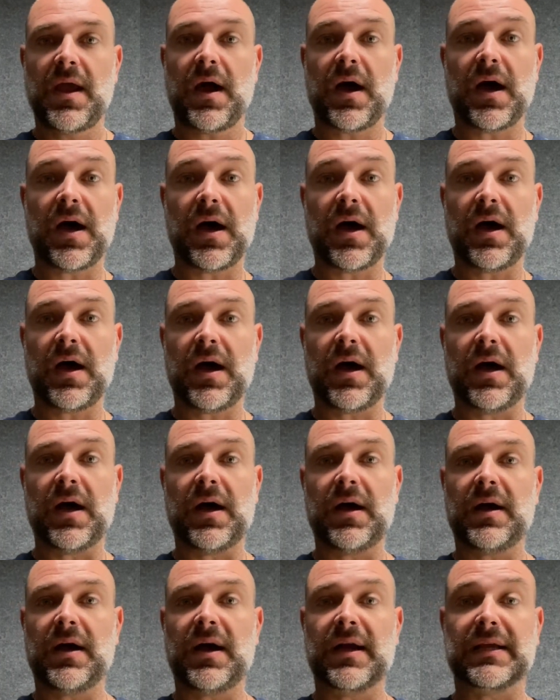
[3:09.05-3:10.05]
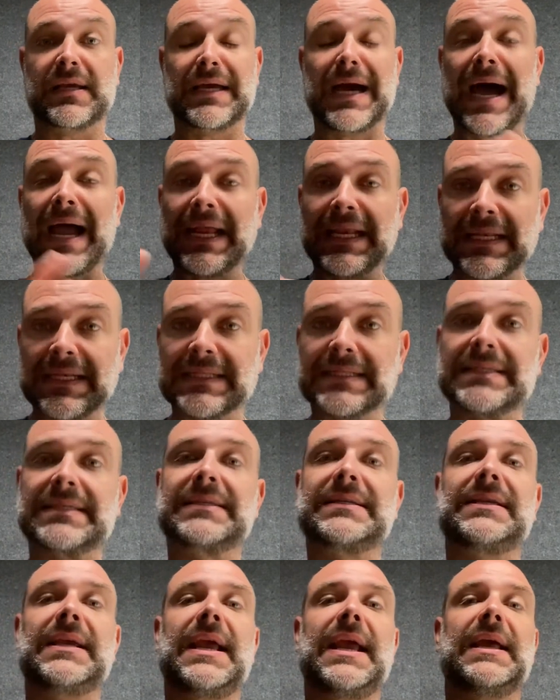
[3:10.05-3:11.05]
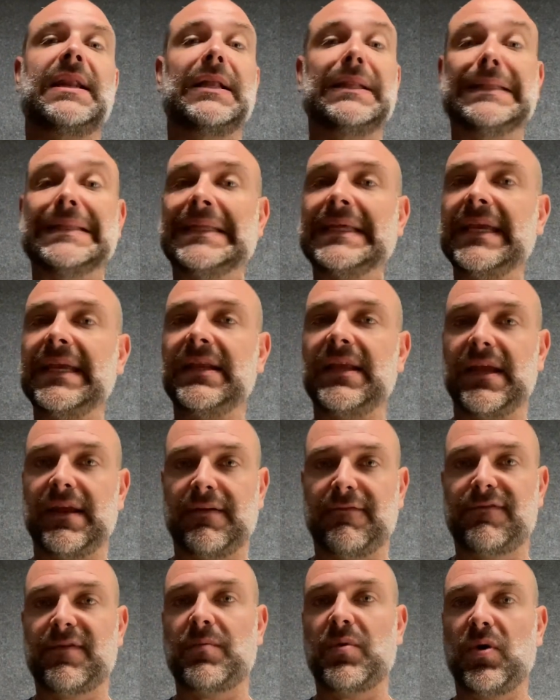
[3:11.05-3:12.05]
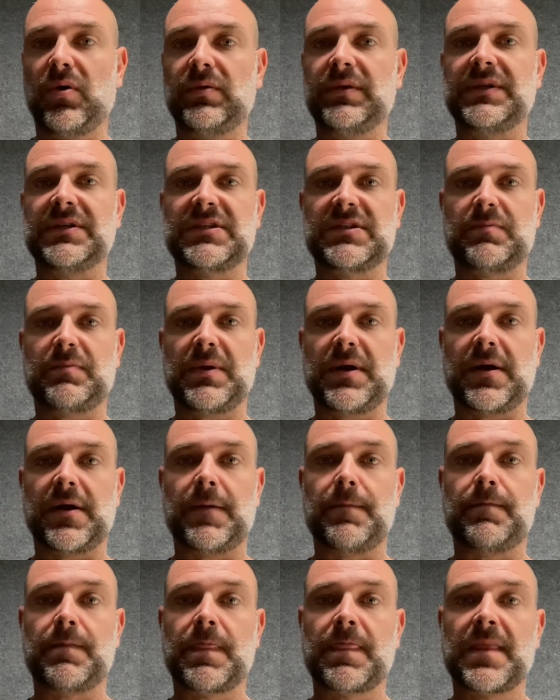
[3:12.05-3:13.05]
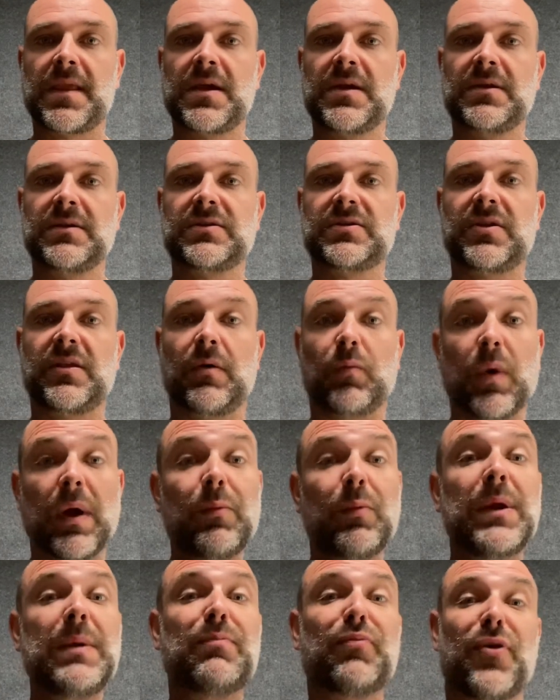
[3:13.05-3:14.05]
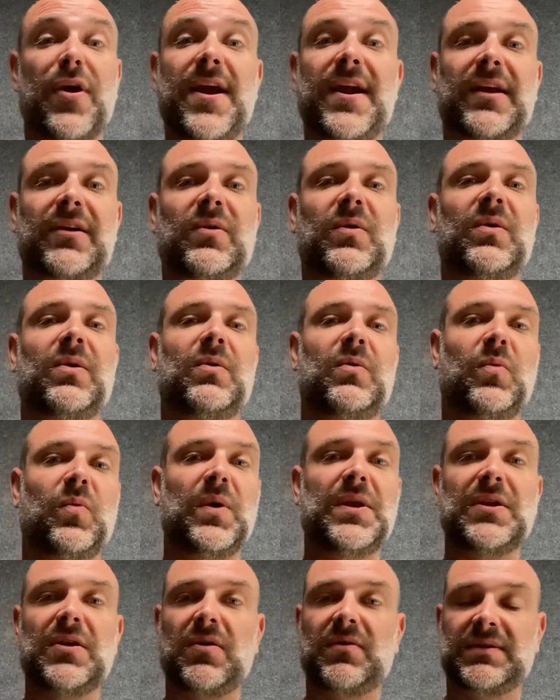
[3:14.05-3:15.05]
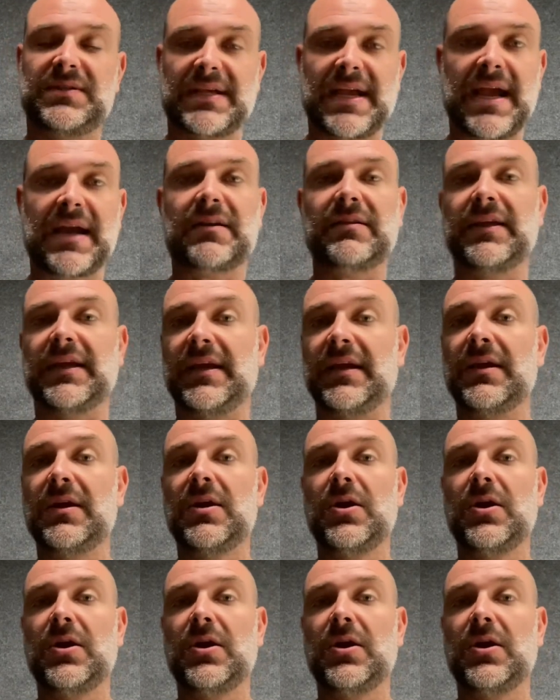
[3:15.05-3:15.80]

a guidance and a leading from Holy Spirit, so that when we break, we know exactly